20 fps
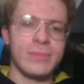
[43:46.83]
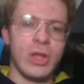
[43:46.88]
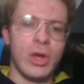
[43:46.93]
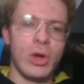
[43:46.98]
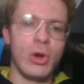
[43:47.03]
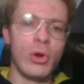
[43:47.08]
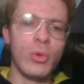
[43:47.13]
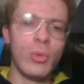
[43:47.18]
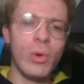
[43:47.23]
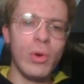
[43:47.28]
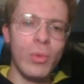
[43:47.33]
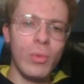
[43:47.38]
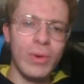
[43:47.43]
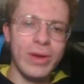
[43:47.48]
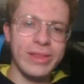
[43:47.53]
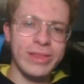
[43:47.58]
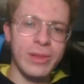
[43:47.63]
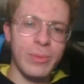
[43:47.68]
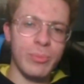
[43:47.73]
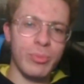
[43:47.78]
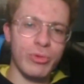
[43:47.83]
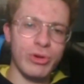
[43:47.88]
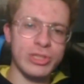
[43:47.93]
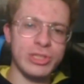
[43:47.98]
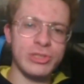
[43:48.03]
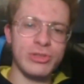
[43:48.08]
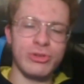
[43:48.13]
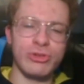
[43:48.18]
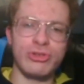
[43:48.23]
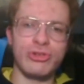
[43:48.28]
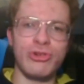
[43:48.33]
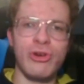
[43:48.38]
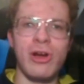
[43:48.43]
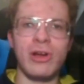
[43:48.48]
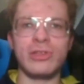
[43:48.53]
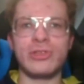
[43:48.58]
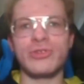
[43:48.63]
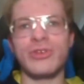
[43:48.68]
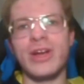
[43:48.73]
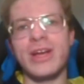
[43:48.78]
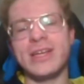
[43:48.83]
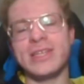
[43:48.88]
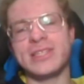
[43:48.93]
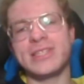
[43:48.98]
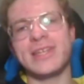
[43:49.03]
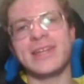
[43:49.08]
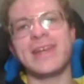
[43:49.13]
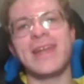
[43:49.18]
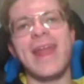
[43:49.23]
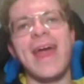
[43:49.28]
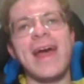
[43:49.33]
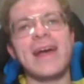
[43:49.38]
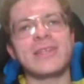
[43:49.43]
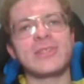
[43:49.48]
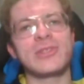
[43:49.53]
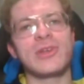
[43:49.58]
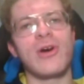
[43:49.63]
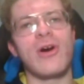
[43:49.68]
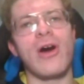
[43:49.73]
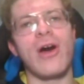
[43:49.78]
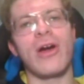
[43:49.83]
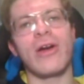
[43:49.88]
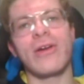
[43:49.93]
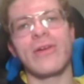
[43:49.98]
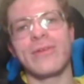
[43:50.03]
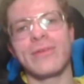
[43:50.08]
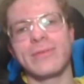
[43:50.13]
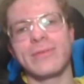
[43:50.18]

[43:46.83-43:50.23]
Who will win the Bristol Trucks race in NASCAR?